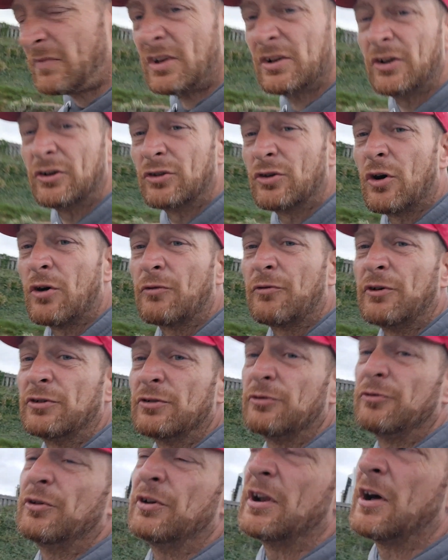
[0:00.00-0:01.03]
The dogfish
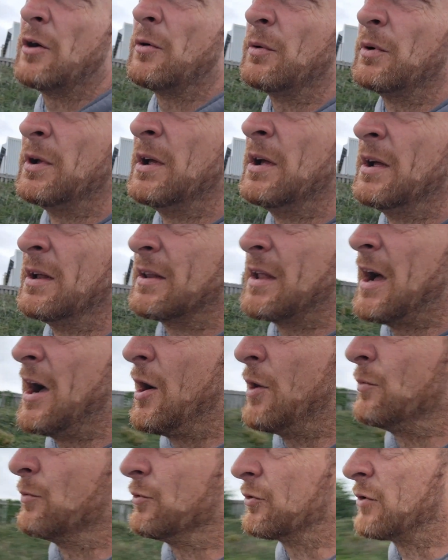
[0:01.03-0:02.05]
will thin out, the
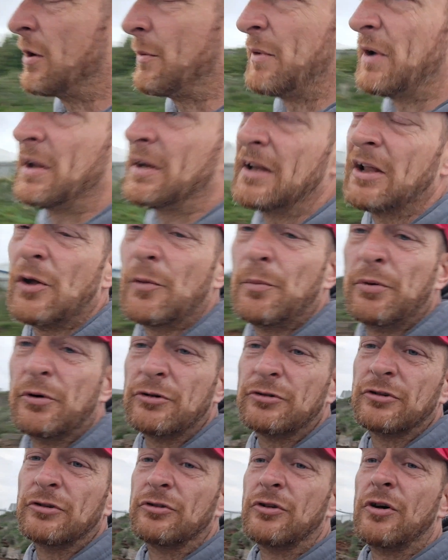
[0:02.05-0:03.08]
hounds will come in, they'll
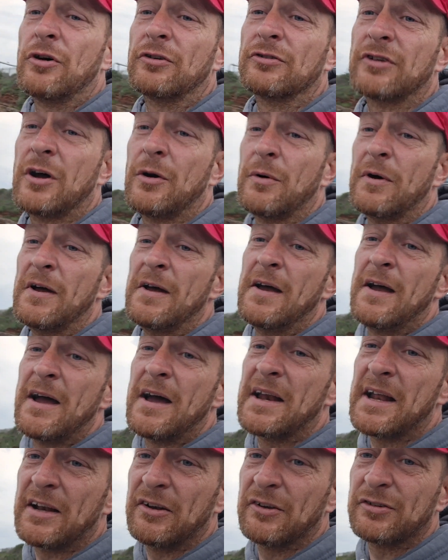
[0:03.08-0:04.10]
push the dogs out,
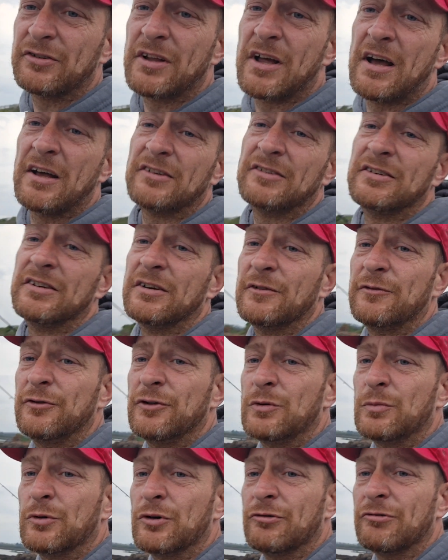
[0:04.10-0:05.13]
and then you'll start seeing a
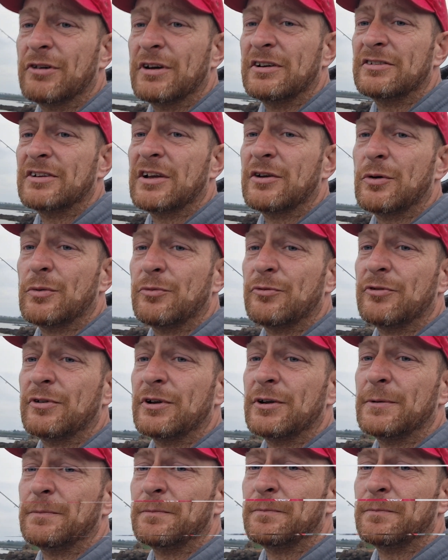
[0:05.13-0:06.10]
few more rays then, hopefully.